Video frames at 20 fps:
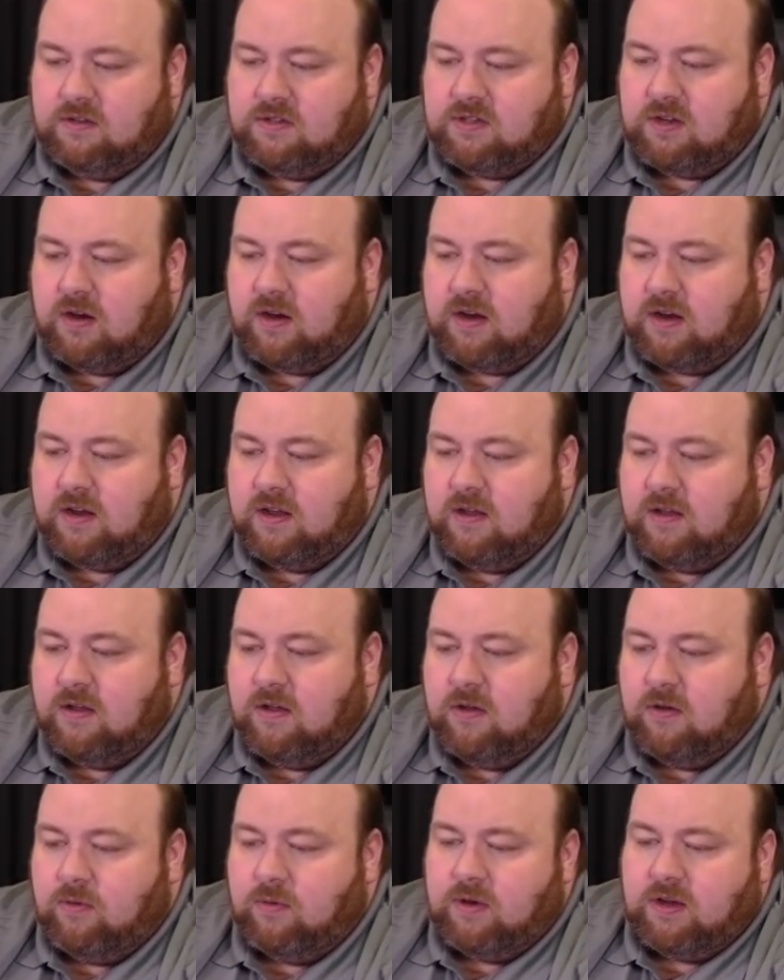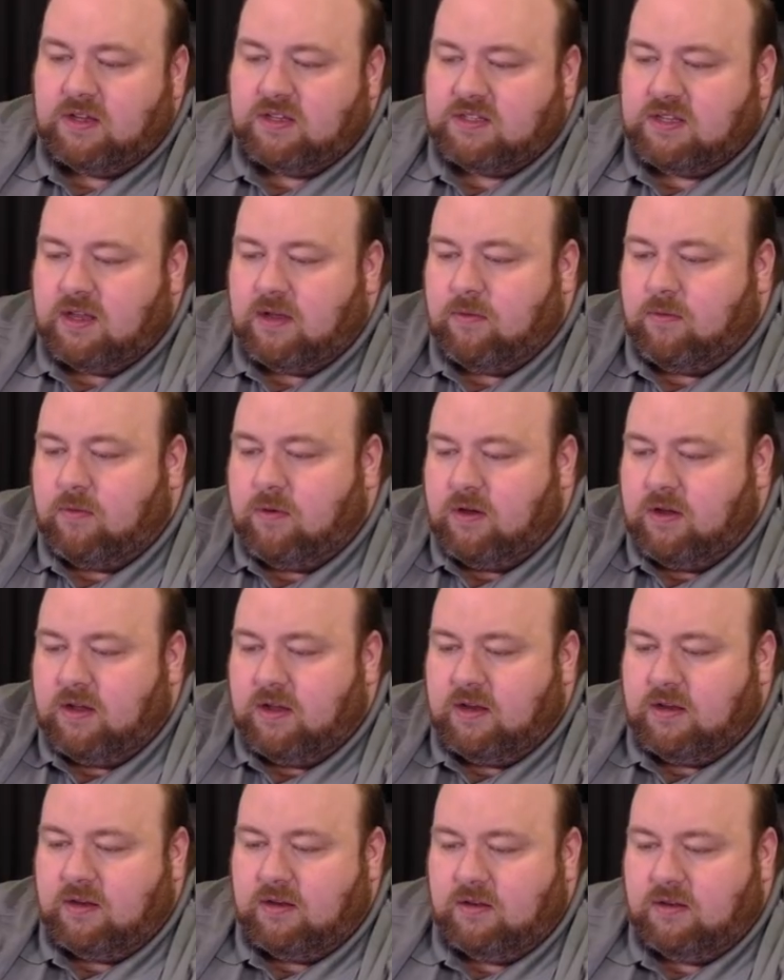Sorry, we could say
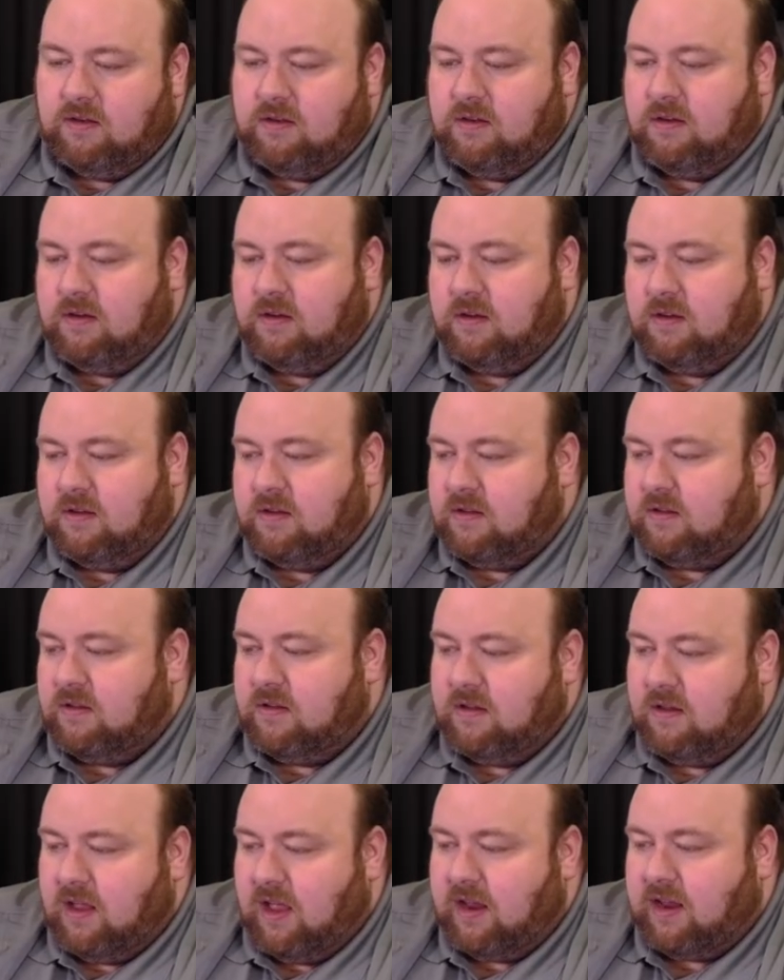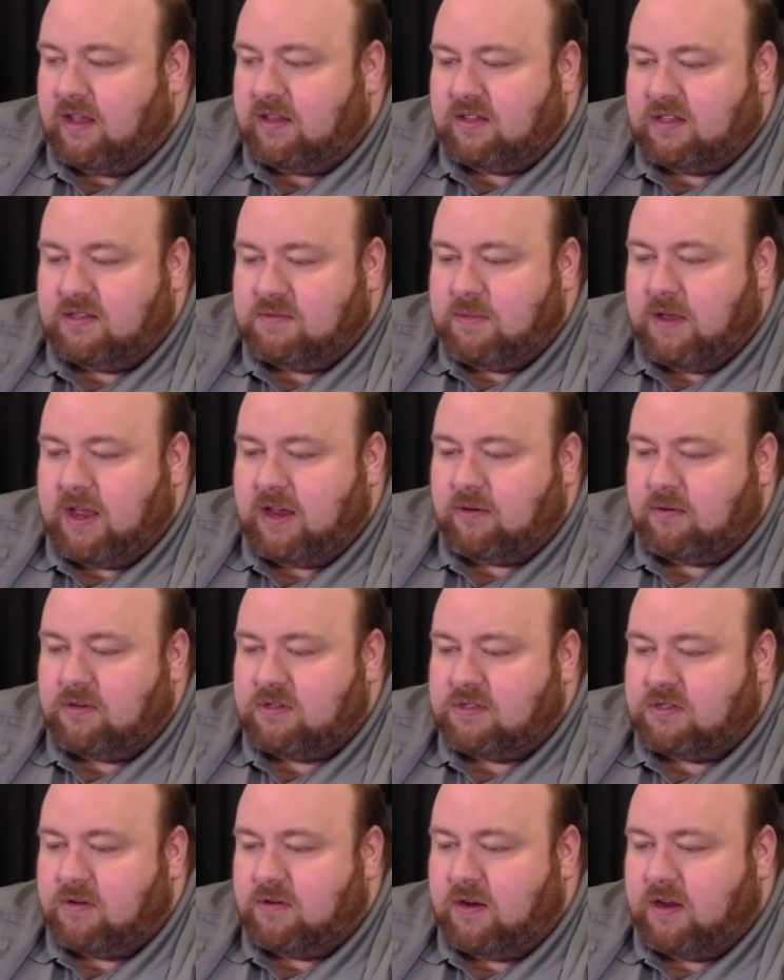one. I got these
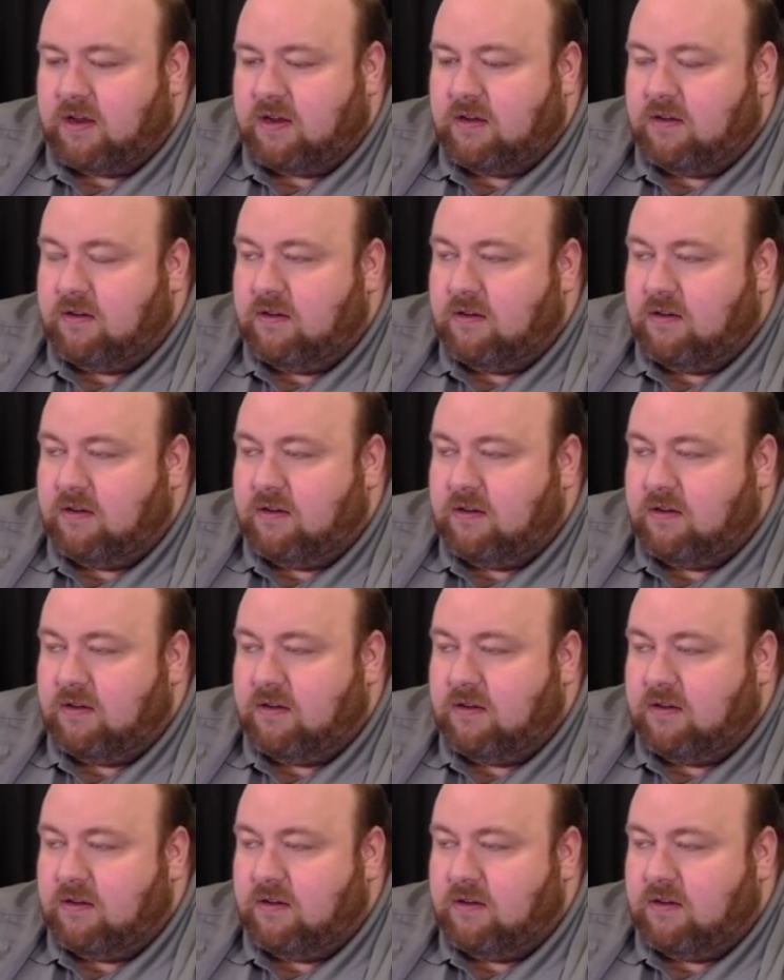backwards, don't I?